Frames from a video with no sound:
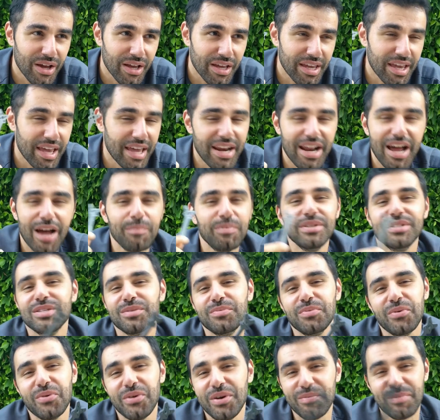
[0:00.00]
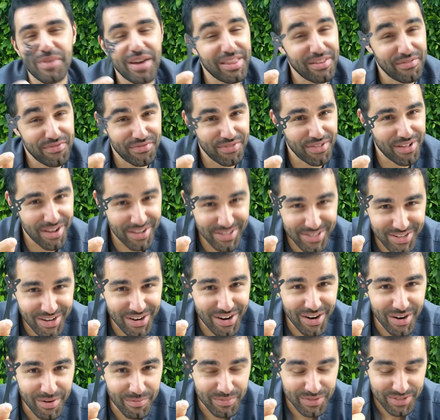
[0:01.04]
cannot be supported by the floss
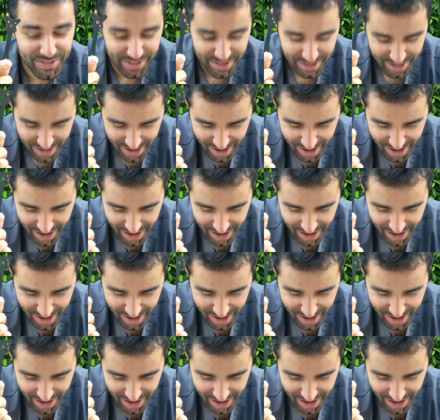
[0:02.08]
arms.